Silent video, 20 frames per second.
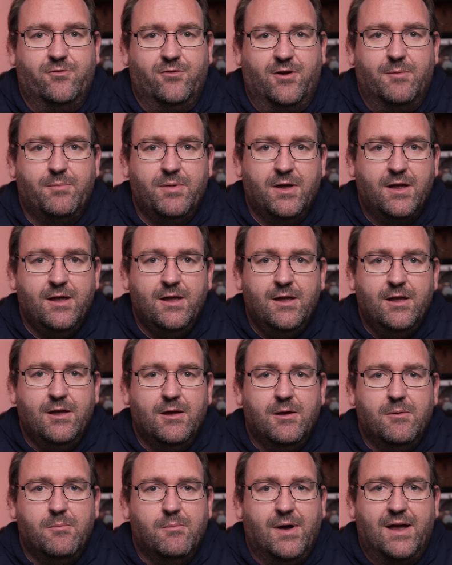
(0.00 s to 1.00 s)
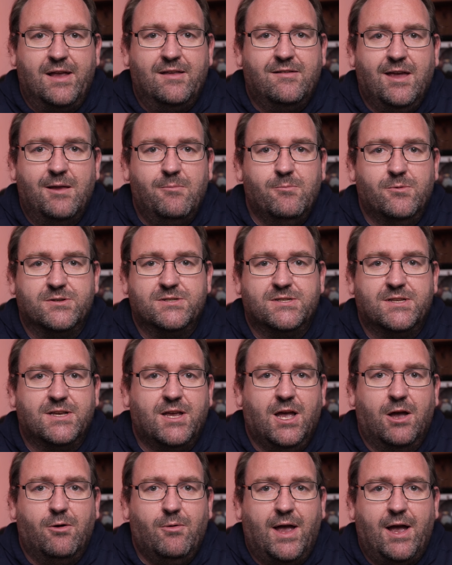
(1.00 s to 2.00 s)
trip. My intent was to
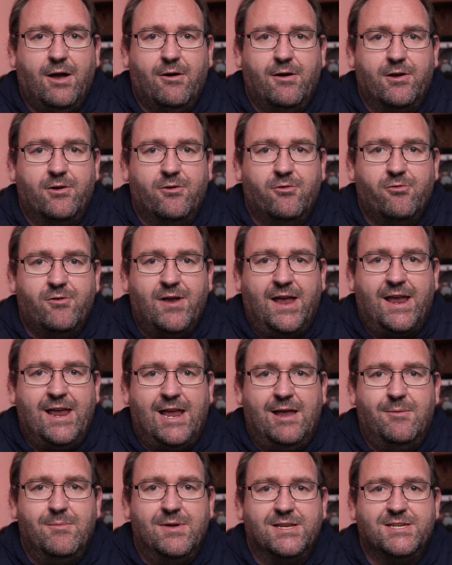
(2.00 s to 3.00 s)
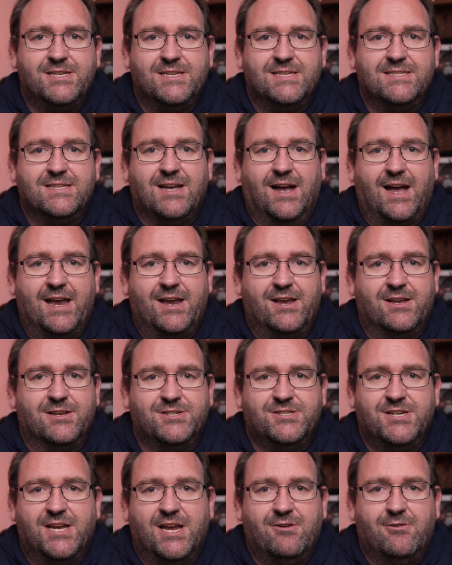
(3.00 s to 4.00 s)
go out and create images that I could
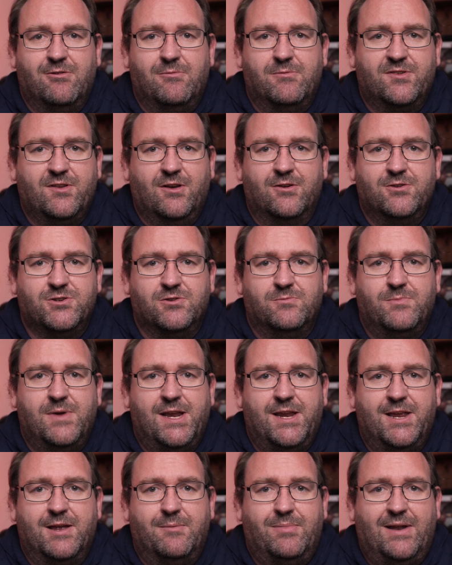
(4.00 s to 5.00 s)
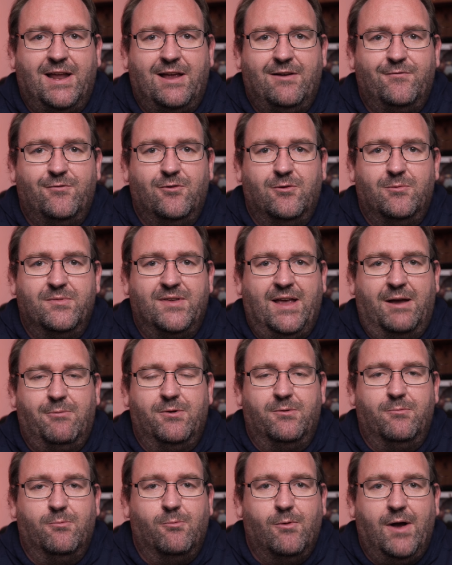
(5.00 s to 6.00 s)
share on social media platforms that
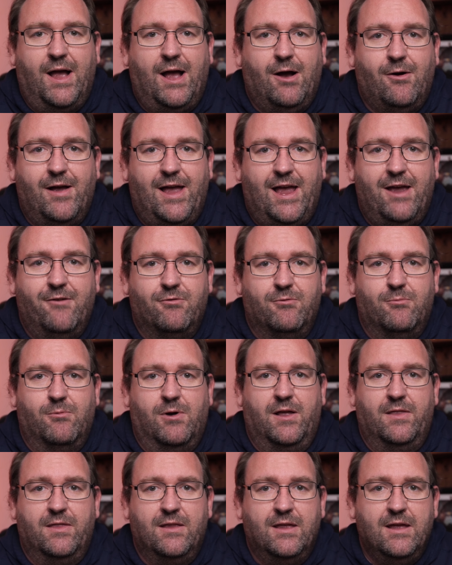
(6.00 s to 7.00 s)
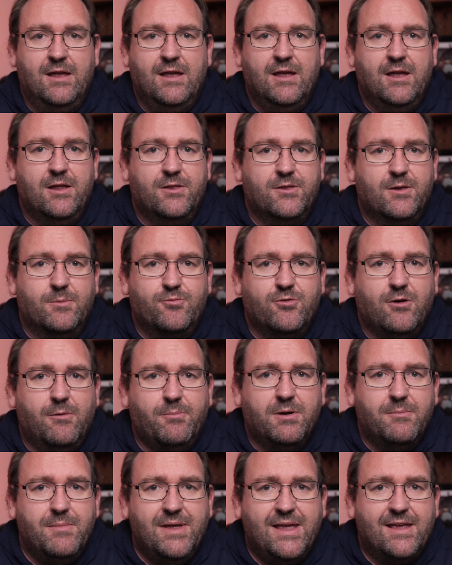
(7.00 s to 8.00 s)
would wow everyone. The
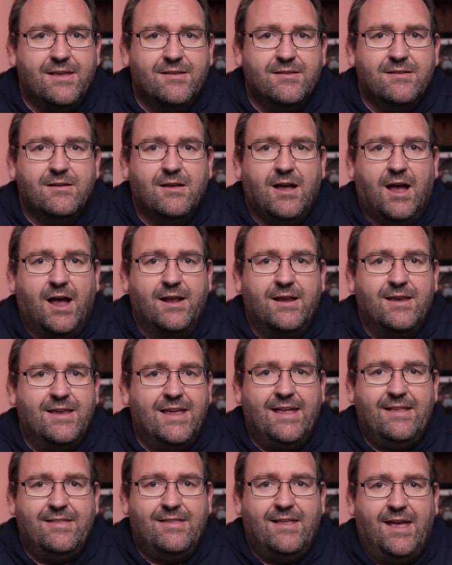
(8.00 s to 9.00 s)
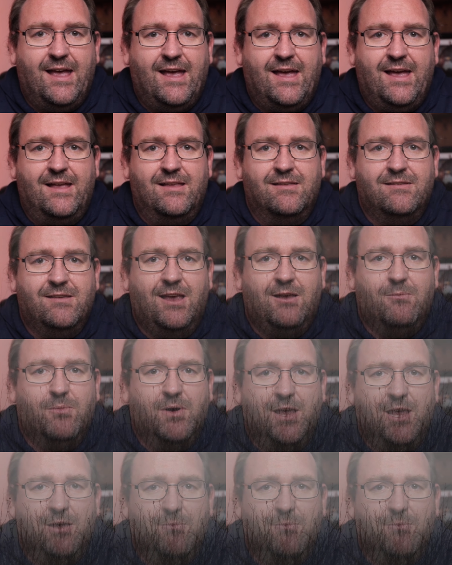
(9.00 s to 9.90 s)
problem is, I'd get there and take my